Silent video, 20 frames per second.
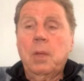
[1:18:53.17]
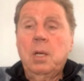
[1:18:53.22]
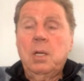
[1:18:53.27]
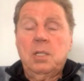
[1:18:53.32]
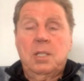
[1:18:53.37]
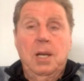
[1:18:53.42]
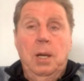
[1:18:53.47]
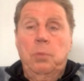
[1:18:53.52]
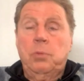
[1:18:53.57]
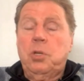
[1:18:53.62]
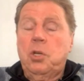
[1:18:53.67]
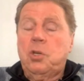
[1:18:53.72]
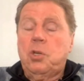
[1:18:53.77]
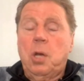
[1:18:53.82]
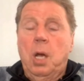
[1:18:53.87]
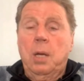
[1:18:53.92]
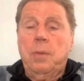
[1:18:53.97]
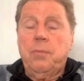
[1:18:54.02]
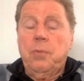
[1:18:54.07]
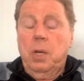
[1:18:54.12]
So that was a
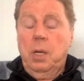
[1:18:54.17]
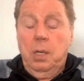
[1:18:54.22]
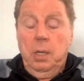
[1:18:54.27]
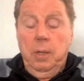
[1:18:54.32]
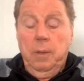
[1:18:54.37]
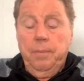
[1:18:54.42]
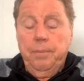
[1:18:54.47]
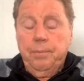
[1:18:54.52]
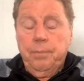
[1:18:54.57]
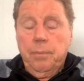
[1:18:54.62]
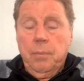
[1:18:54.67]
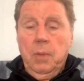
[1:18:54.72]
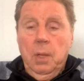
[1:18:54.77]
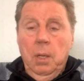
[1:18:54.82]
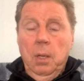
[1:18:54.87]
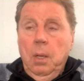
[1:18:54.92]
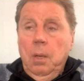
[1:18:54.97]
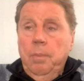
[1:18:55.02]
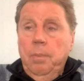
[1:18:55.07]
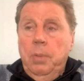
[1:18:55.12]
shame, really.
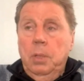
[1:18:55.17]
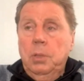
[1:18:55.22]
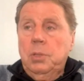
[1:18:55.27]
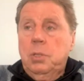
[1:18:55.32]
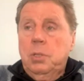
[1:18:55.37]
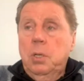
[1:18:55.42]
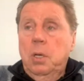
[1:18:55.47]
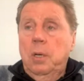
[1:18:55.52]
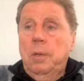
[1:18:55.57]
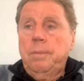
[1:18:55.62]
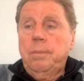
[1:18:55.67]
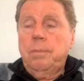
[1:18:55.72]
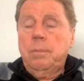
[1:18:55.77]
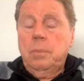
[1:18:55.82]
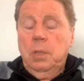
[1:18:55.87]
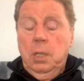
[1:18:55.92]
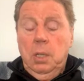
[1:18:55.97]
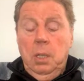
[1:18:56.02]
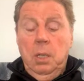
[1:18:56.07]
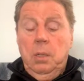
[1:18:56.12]
But,
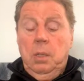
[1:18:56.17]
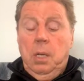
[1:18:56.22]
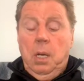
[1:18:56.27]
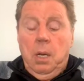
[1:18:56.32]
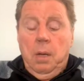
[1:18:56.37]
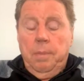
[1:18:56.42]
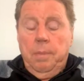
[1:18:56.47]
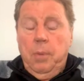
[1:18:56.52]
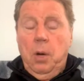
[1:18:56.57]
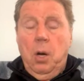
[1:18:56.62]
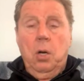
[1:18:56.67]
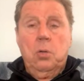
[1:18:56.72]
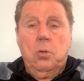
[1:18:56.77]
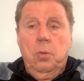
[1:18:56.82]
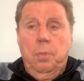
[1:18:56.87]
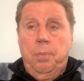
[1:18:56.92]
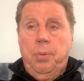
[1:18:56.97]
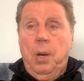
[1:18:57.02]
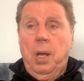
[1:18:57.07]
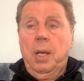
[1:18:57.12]
Mark
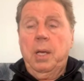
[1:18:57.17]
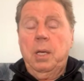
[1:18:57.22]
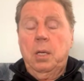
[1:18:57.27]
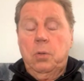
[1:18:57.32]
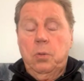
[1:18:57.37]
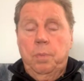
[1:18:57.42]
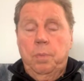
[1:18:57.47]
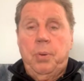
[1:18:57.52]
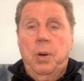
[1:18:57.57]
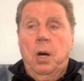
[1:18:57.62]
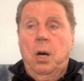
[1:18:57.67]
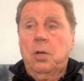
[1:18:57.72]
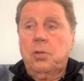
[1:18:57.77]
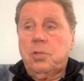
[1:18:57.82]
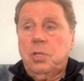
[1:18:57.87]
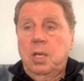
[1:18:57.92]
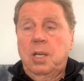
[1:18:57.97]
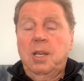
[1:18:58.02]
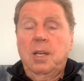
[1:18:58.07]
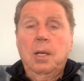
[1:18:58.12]
could play. He could
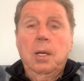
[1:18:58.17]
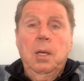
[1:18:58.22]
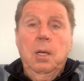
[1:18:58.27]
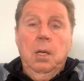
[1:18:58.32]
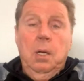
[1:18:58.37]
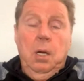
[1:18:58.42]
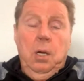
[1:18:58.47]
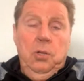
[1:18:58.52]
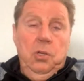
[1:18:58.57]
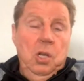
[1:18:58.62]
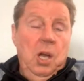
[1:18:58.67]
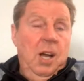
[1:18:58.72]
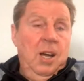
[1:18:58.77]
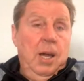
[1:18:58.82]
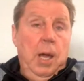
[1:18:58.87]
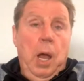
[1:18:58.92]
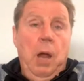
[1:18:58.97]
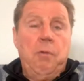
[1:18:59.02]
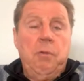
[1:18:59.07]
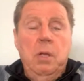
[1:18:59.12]
pass it. And
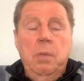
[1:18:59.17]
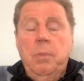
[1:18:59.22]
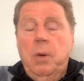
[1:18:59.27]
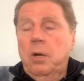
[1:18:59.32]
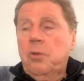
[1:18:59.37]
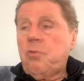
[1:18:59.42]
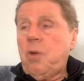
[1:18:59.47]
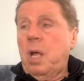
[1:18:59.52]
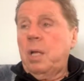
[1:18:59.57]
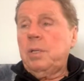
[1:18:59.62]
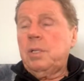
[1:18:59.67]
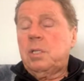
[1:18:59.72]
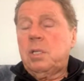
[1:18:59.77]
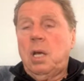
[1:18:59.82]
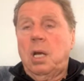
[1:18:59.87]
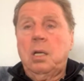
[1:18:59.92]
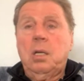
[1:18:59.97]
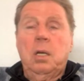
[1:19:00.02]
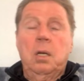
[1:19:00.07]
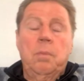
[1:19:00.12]
young Harry, my
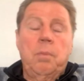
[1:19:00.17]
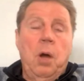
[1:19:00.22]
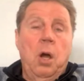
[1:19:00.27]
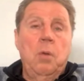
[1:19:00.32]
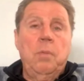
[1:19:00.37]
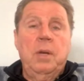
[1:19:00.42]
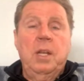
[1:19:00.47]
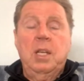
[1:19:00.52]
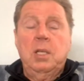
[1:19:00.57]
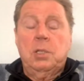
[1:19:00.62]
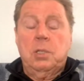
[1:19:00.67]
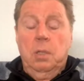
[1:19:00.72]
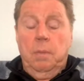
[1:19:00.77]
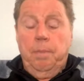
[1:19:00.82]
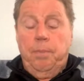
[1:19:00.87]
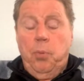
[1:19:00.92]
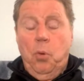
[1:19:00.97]
grandson at the moment, is at